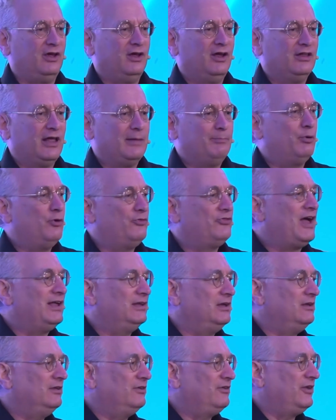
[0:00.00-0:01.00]
They put that
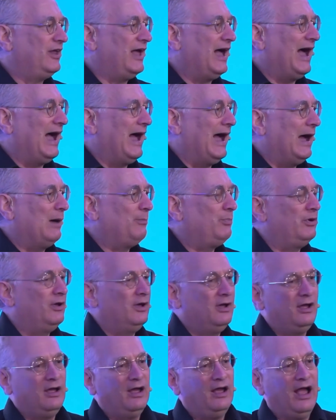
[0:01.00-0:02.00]
into the app,
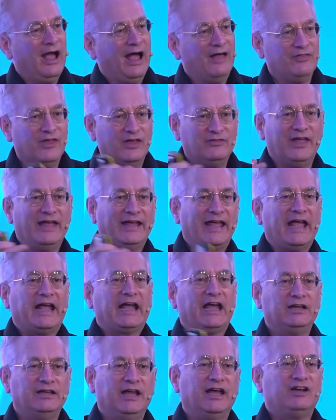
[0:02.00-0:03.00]
and then they get
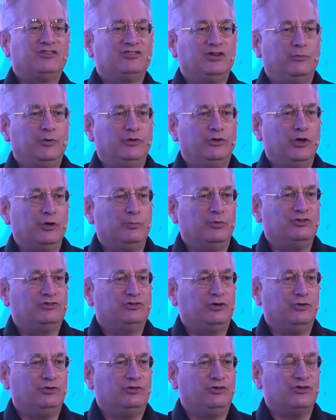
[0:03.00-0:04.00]
connected with human
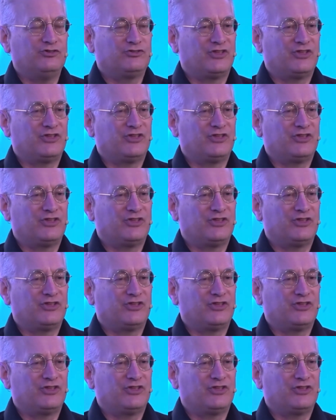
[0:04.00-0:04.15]
tutors.